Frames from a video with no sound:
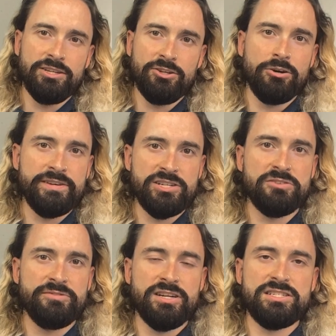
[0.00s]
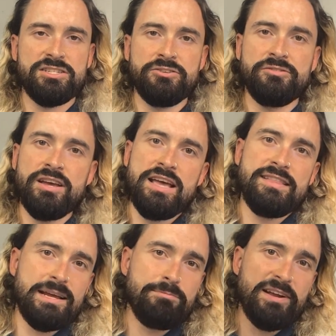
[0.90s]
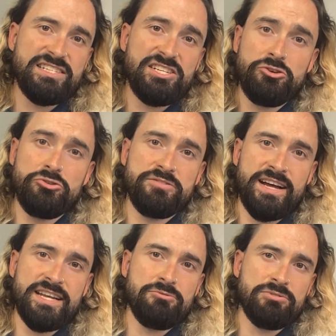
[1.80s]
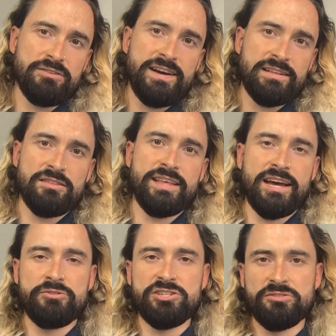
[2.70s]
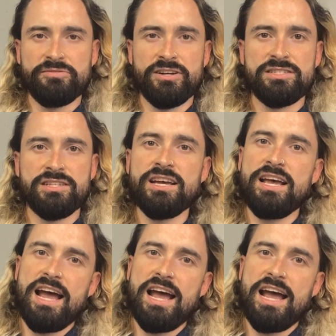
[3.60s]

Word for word: lot of introverts do. They place huge value on the fact that they are introverted,